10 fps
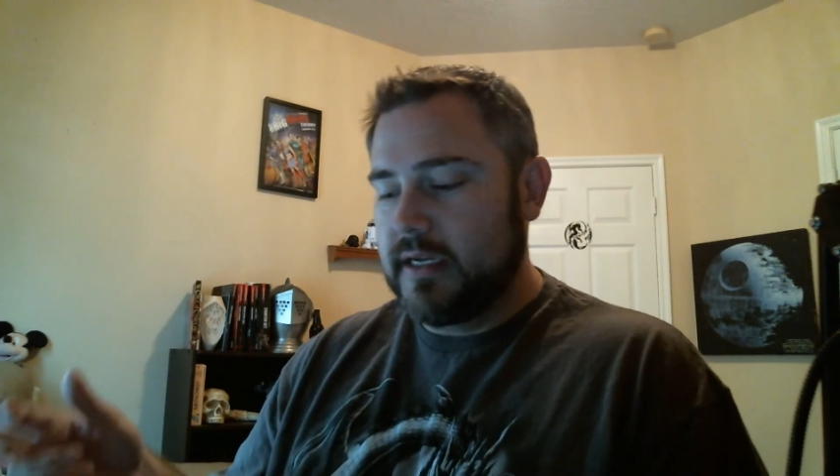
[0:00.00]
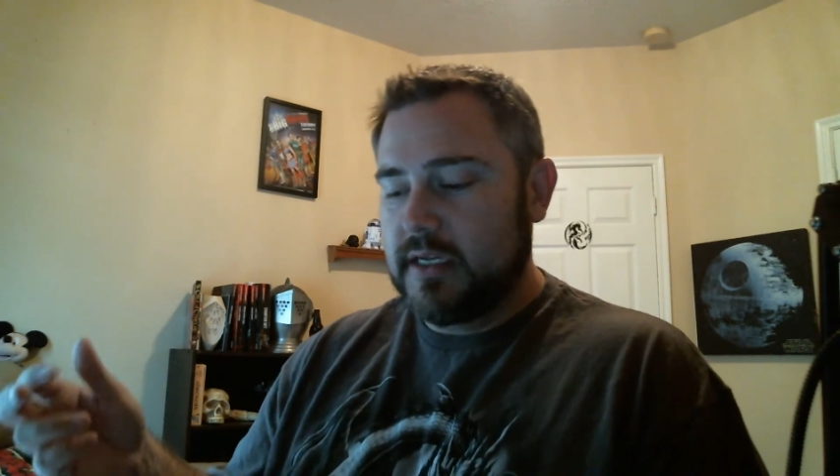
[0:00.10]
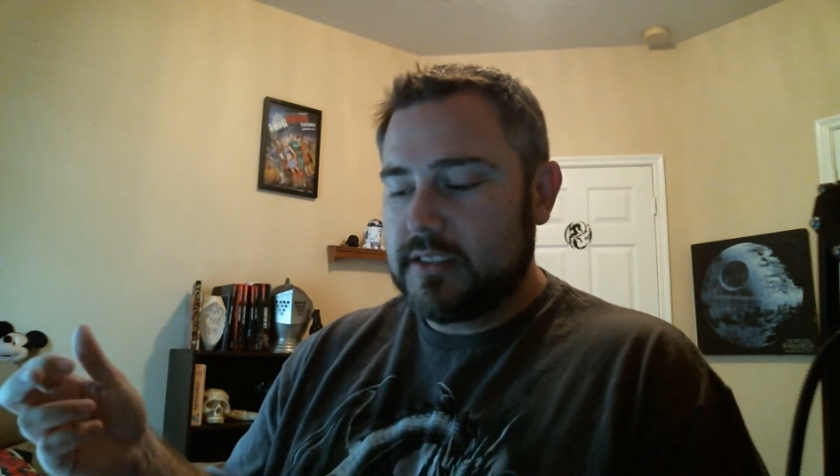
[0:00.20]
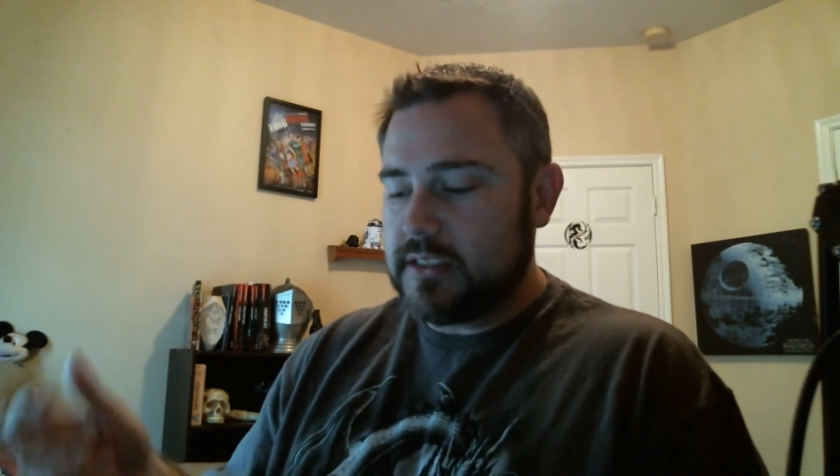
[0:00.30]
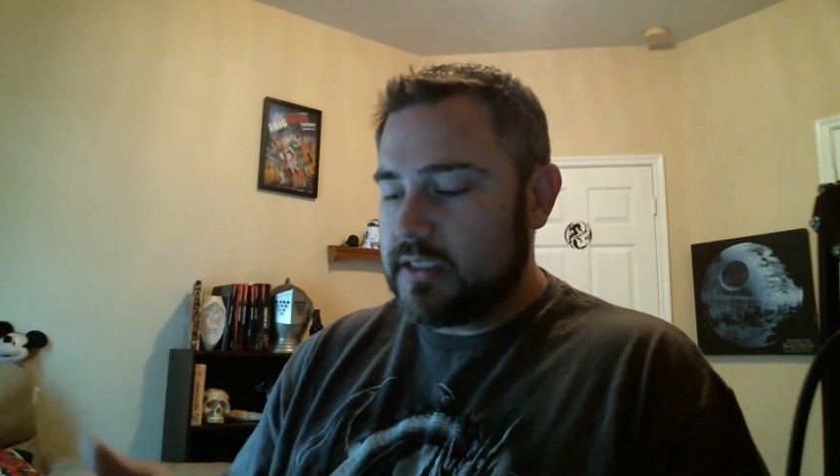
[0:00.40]

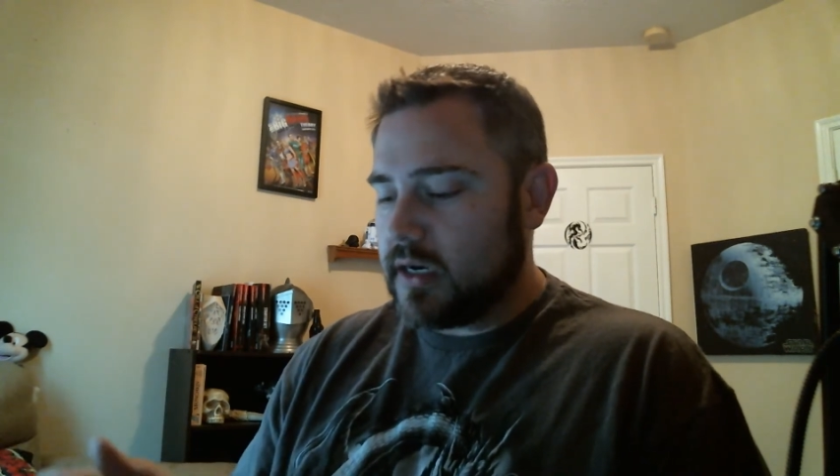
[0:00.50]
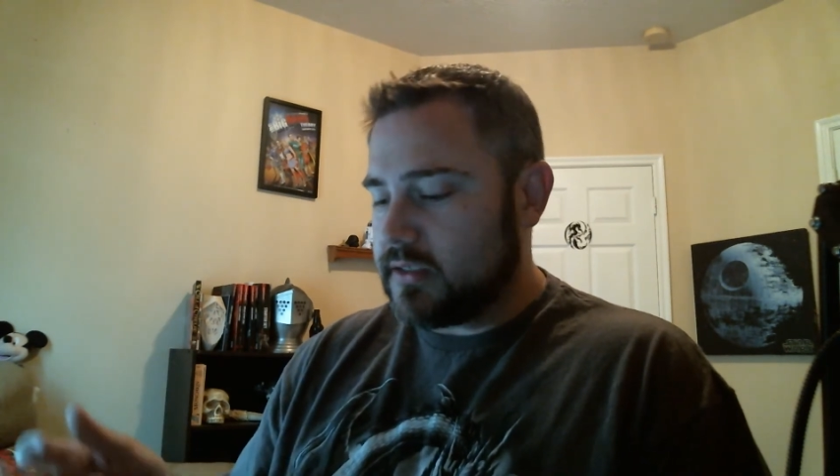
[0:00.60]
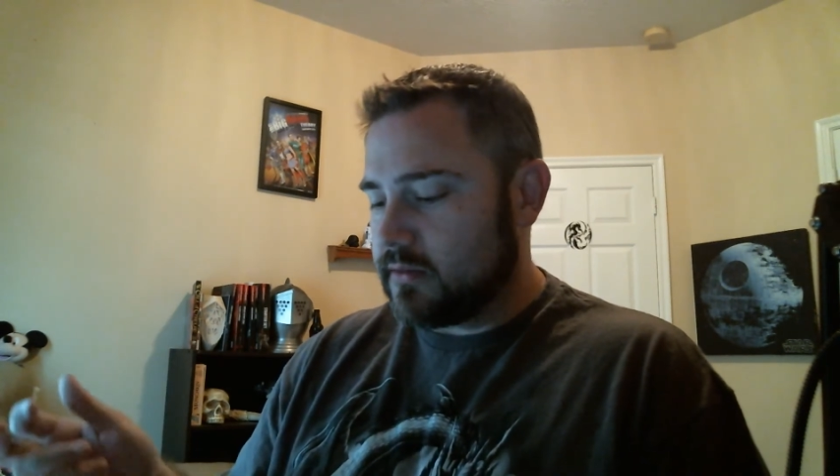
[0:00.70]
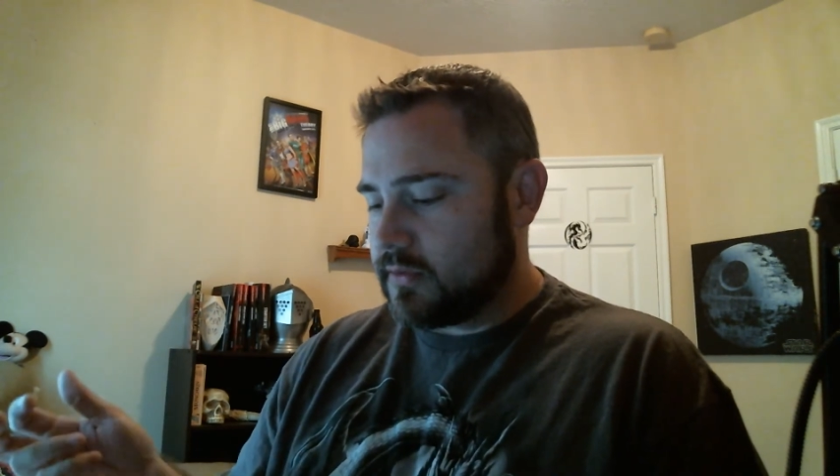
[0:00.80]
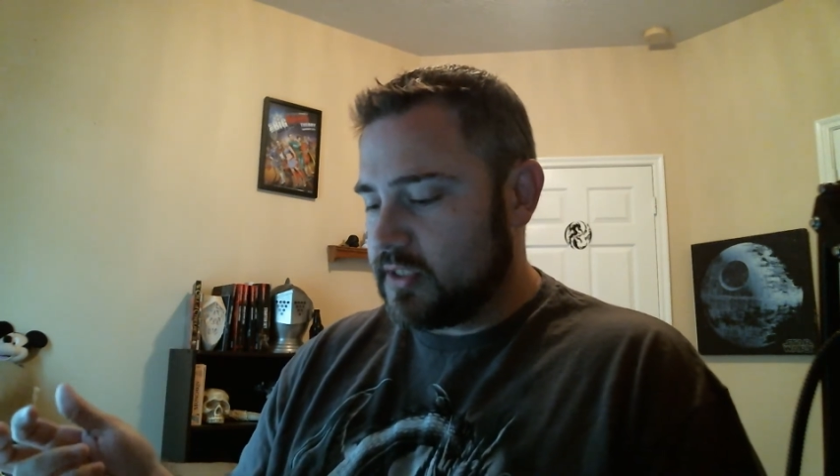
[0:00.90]
stuck
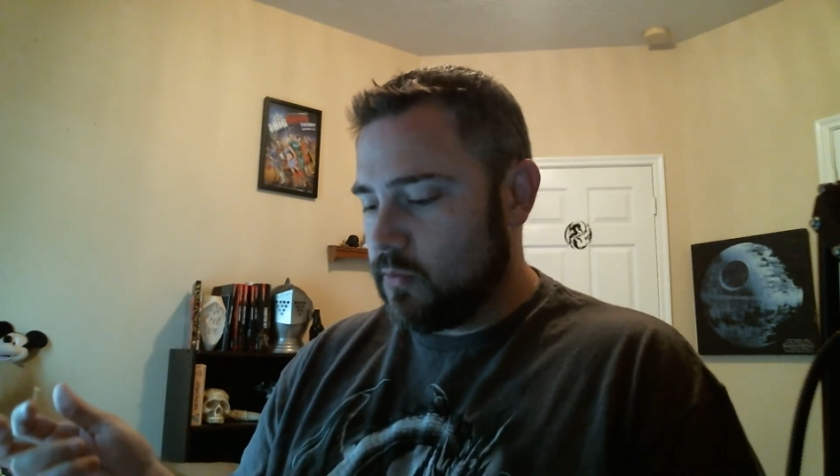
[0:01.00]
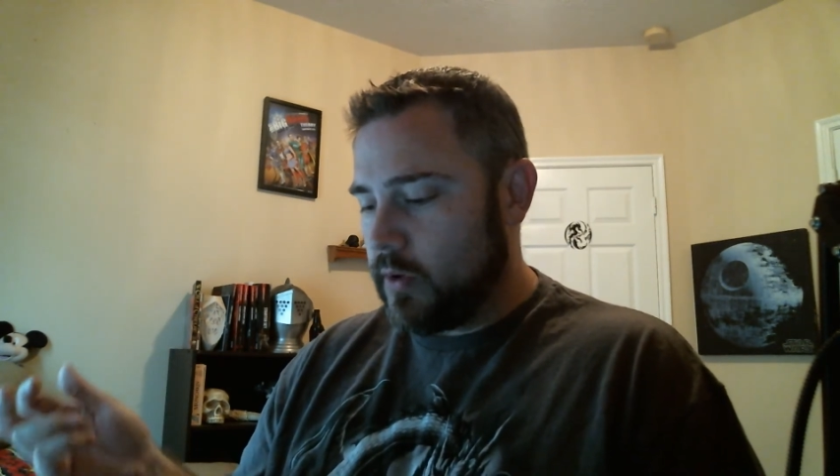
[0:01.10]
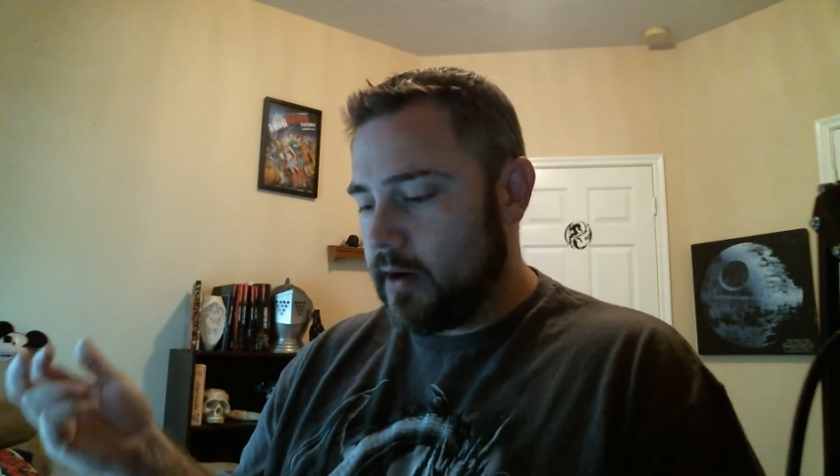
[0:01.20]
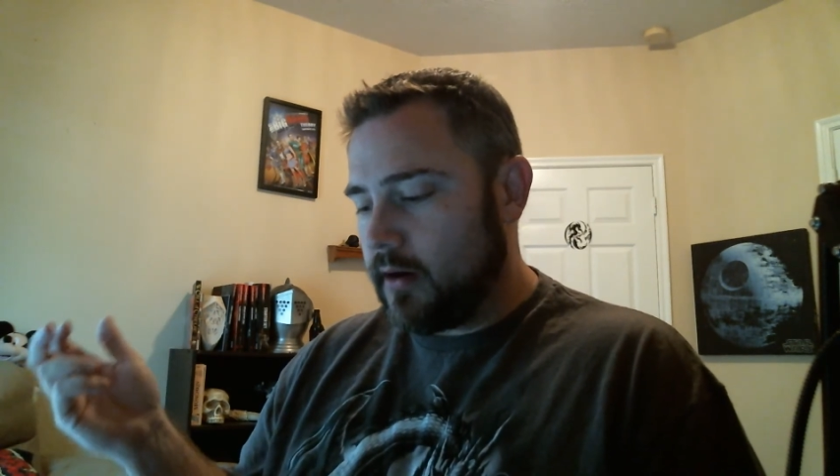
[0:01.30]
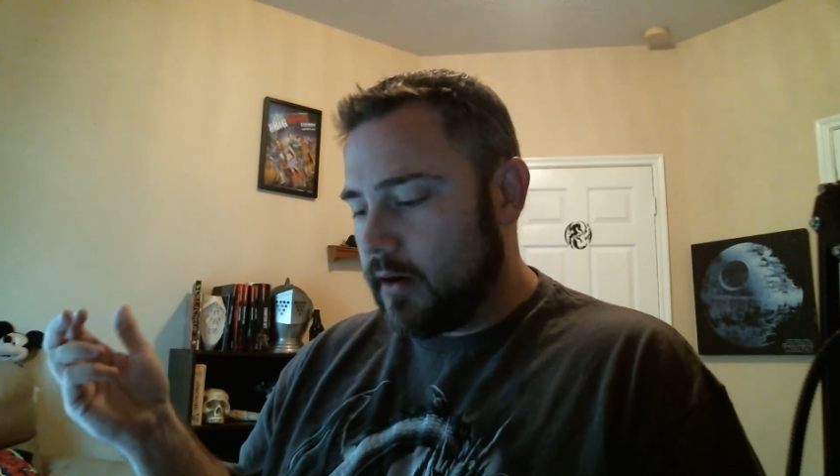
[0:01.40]

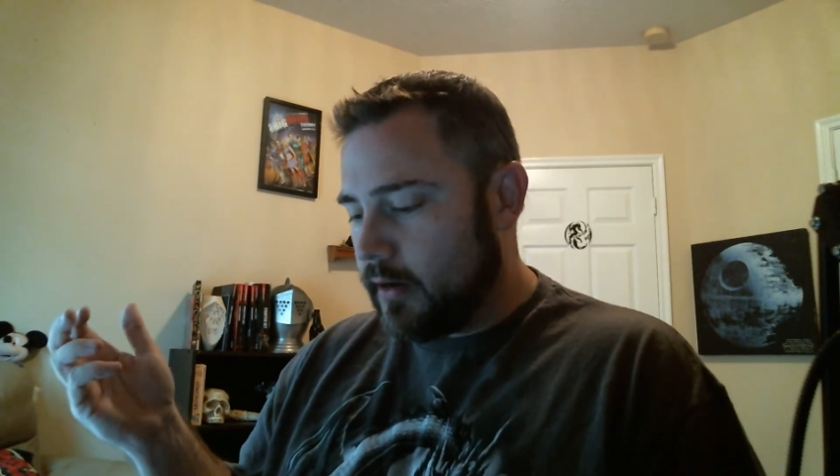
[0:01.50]
somewhere.